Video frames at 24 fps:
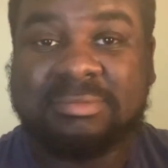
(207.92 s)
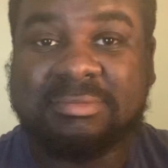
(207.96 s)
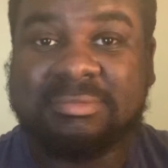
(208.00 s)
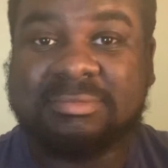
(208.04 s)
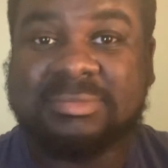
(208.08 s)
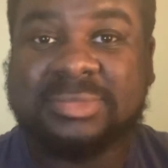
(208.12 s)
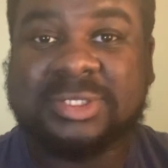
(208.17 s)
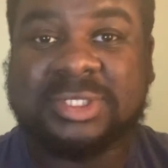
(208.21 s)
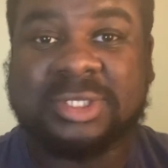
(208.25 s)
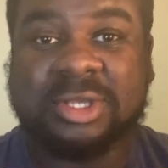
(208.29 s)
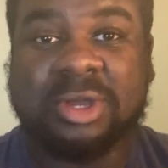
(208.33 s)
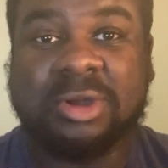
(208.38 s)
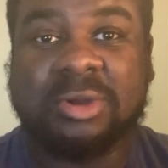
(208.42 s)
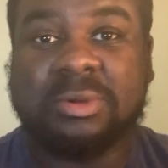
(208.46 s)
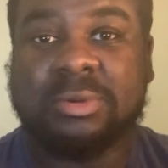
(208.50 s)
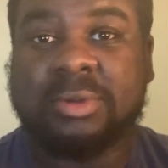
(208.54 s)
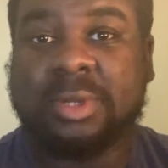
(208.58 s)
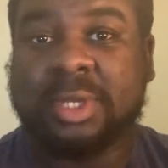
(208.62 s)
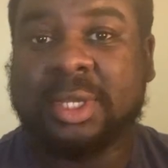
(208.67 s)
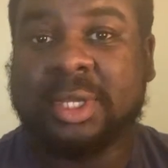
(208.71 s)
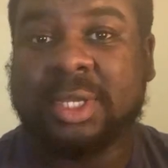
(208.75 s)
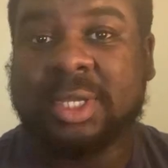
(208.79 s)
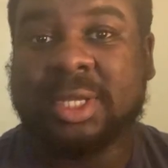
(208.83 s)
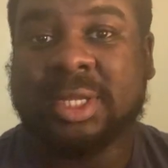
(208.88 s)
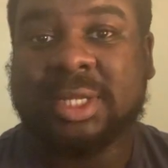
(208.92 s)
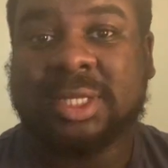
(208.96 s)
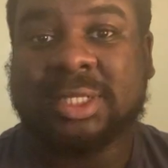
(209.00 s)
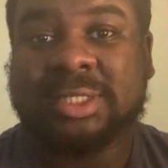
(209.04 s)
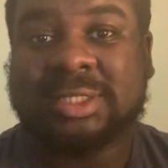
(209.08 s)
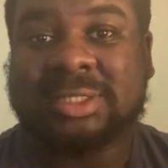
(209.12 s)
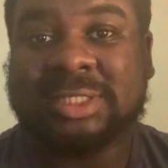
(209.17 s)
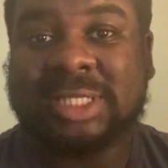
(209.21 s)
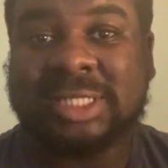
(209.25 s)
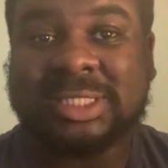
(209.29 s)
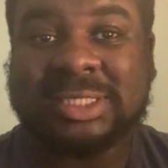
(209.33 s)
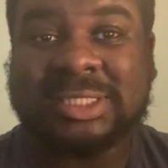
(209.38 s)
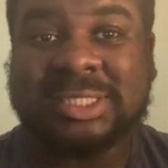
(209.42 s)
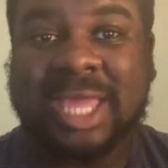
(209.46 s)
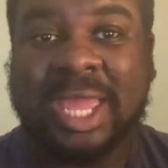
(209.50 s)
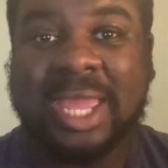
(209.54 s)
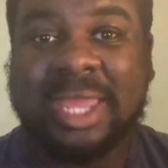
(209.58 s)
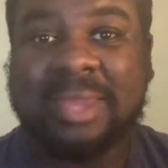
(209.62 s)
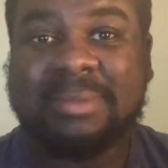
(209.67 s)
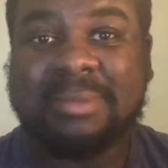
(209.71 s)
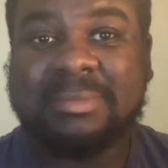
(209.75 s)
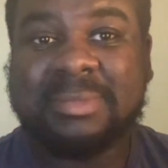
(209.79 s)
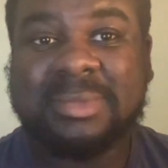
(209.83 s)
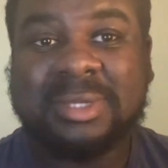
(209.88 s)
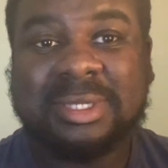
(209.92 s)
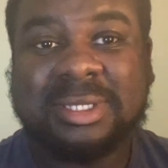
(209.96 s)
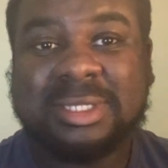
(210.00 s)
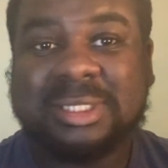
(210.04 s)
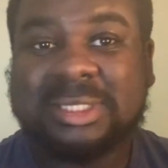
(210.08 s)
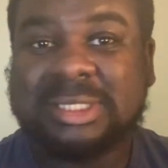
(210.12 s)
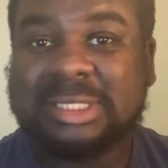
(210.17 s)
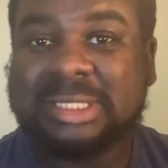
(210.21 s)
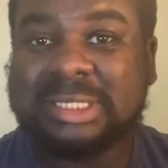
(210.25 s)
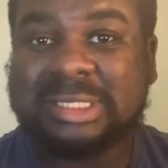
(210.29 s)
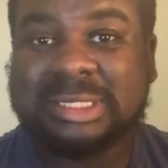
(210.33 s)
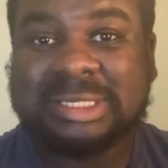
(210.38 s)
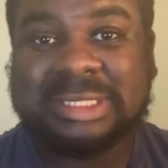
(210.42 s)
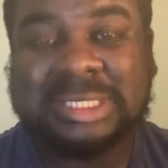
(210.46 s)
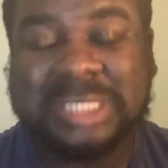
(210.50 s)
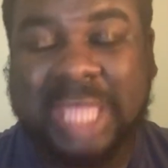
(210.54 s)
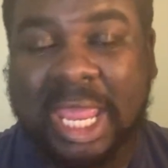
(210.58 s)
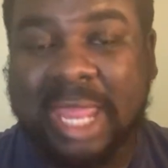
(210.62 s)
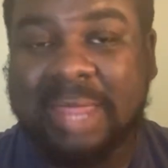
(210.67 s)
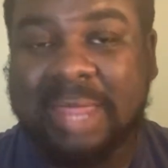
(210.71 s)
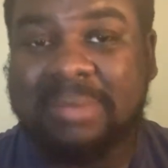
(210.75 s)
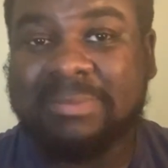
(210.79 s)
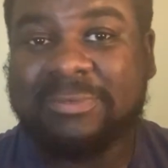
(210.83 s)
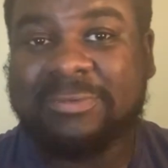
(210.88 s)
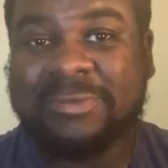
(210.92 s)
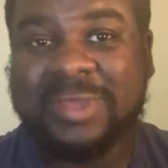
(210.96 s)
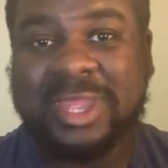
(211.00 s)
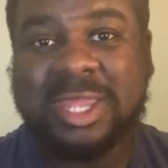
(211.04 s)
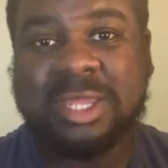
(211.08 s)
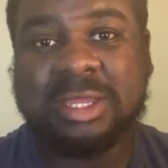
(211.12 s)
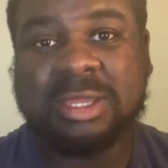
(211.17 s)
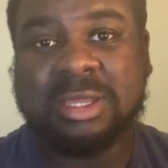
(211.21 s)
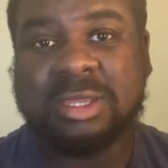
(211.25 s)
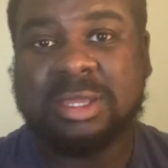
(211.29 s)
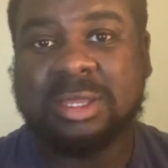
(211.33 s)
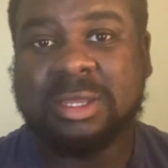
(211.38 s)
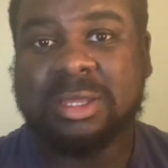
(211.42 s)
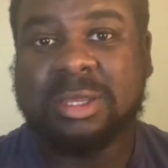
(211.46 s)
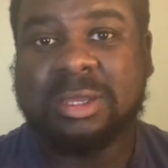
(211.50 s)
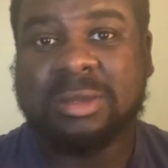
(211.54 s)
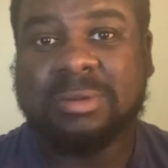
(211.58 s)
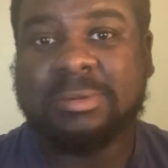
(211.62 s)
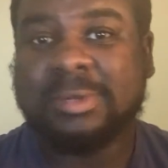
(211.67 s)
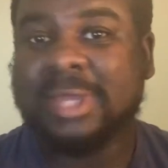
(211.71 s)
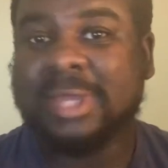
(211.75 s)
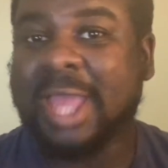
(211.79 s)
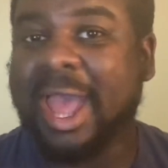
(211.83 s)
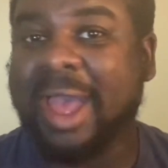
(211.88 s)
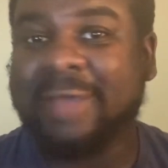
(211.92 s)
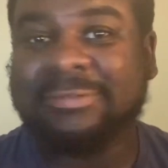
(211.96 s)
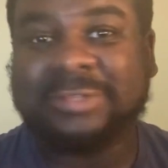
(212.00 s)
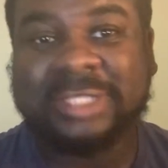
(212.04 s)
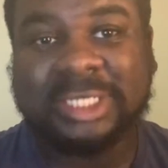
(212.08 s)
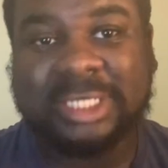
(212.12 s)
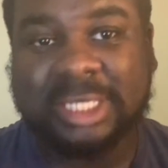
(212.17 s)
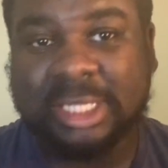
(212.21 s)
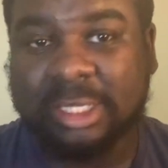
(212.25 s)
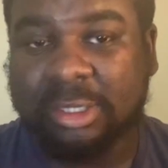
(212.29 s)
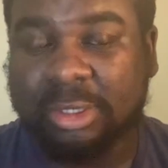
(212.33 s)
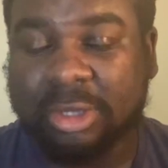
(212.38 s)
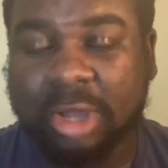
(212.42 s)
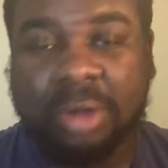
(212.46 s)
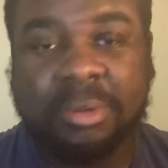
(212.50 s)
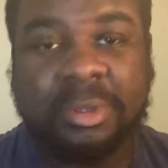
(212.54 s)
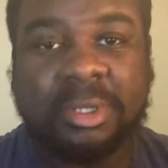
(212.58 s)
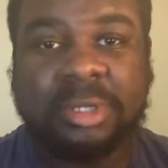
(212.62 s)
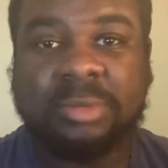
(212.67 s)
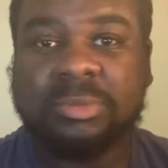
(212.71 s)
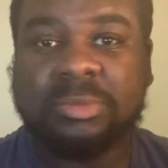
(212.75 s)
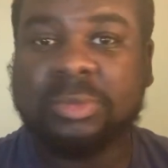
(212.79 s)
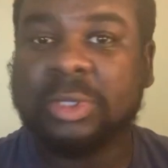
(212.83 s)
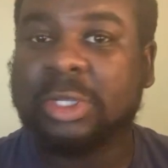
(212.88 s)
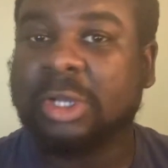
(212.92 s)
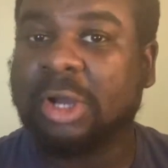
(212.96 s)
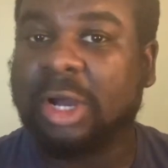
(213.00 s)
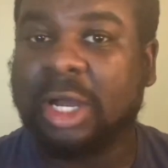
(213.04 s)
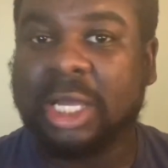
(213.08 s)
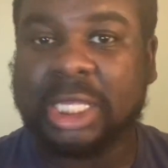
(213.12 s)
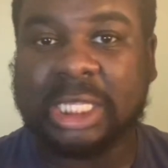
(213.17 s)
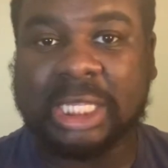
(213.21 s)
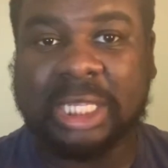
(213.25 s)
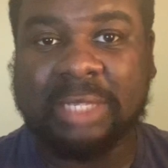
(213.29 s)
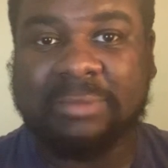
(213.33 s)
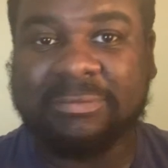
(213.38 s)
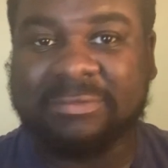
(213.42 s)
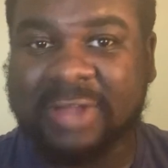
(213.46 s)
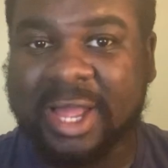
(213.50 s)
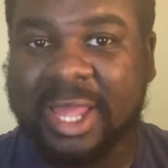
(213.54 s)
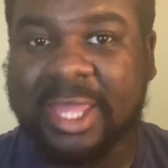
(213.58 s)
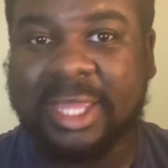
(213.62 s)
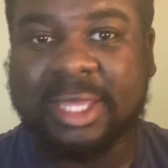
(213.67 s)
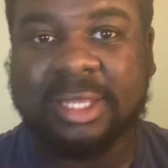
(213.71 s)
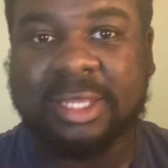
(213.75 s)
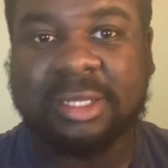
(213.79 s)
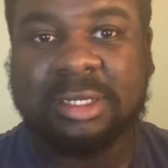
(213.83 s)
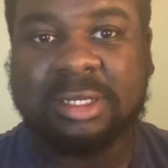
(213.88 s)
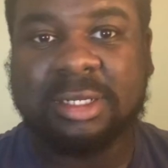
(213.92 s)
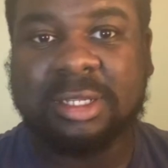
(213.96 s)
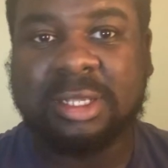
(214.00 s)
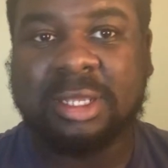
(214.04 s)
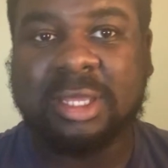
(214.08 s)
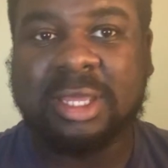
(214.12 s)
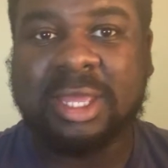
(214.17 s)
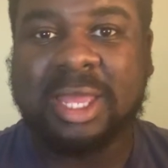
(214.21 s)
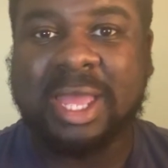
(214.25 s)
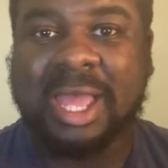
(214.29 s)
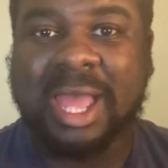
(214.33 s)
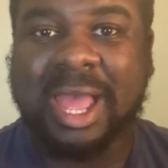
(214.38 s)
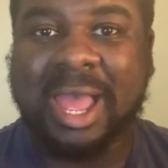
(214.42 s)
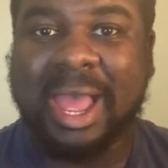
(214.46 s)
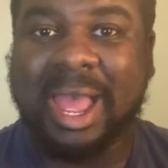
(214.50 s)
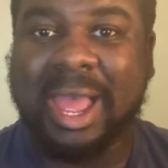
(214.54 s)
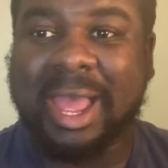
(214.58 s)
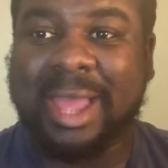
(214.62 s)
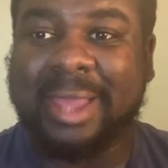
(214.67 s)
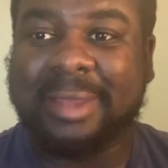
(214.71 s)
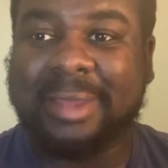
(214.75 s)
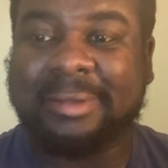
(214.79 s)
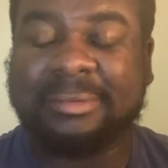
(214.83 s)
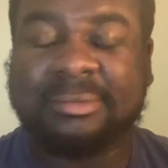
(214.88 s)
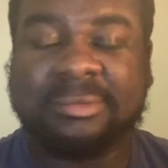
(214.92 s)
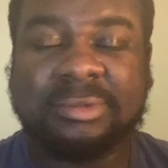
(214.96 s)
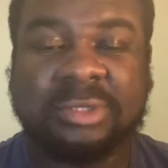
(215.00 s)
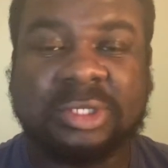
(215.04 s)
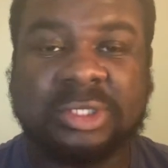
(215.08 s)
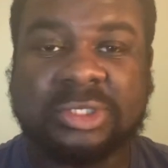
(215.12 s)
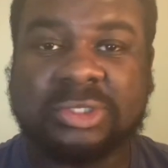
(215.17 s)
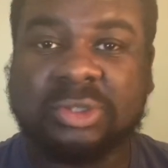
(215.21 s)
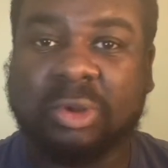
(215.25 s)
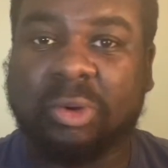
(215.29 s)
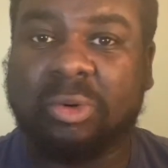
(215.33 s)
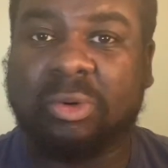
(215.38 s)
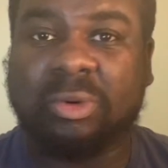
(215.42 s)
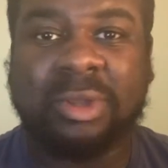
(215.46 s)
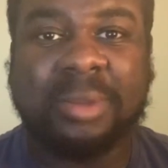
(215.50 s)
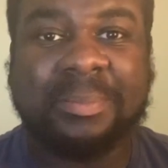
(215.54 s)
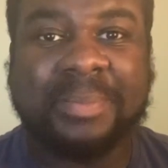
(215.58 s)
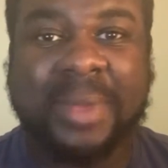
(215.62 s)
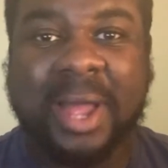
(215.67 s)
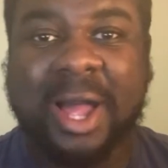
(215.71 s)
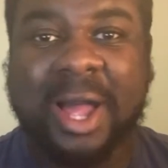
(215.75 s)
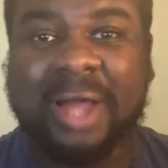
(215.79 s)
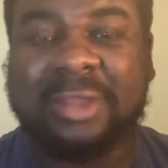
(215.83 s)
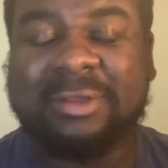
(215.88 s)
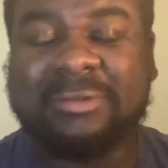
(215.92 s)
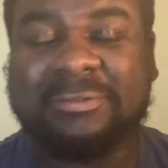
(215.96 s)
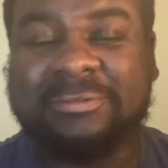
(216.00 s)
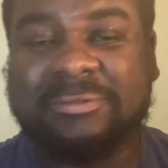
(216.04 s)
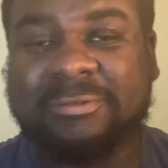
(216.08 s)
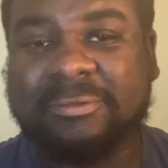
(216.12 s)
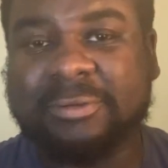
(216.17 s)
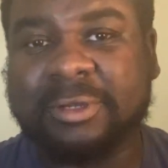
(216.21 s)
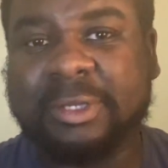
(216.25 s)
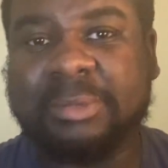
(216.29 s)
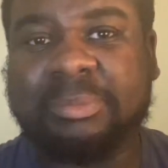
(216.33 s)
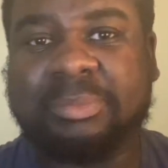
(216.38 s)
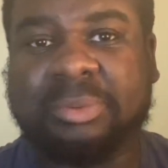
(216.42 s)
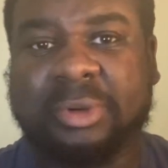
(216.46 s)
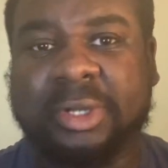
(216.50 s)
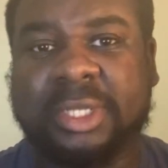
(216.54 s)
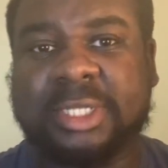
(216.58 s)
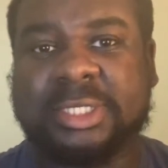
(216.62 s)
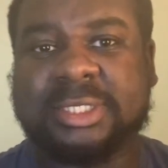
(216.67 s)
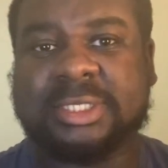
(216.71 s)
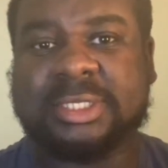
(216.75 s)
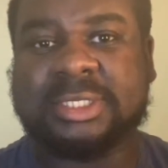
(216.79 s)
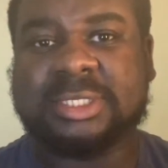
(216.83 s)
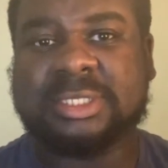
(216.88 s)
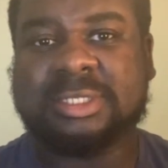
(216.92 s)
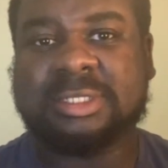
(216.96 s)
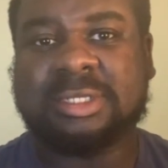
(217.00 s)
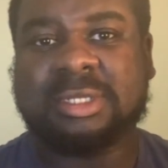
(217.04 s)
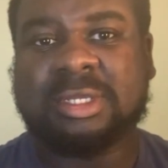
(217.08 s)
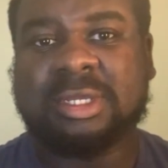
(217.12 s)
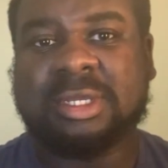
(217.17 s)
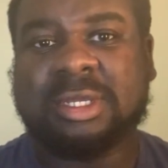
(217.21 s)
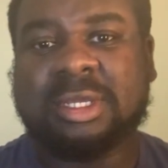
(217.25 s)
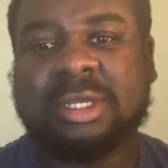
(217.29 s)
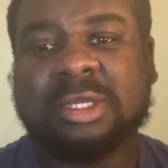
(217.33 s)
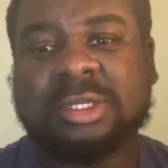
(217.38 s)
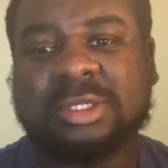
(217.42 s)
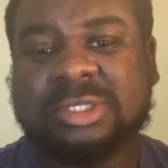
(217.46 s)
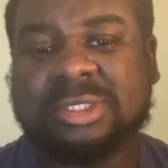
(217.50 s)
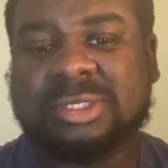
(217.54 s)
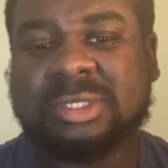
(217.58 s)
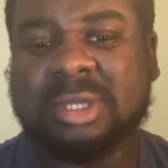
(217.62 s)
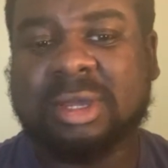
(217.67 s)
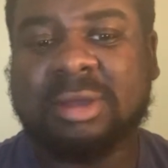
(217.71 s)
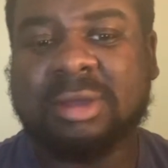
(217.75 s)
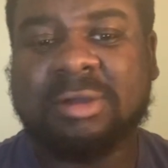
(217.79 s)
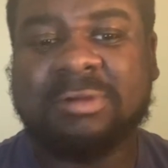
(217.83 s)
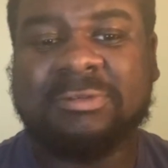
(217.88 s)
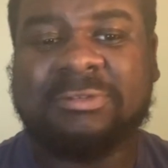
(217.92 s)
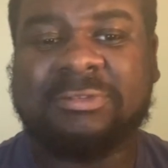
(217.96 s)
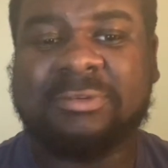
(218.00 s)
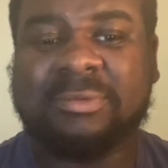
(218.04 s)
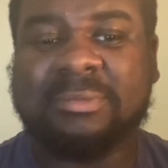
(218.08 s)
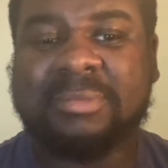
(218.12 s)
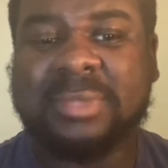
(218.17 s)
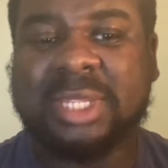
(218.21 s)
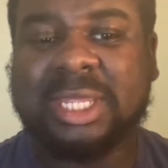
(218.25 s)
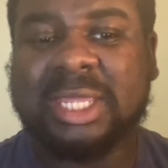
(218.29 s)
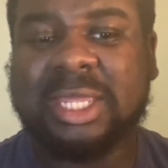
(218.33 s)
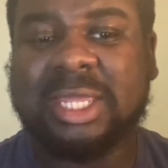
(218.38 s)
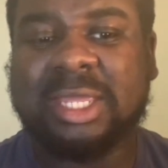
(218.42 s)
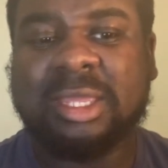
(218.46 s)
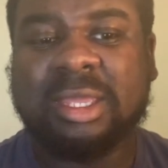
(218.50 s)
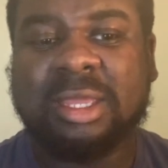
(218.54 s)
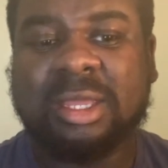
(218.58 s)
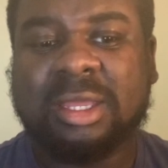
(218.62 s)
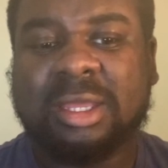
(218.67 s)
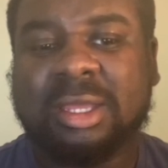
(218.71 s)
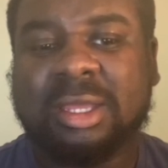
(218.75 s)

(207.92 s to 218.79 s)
So, this game, same thing. We have to keep going. We got to keep fighting. And it's all about the 3 points. So, for me,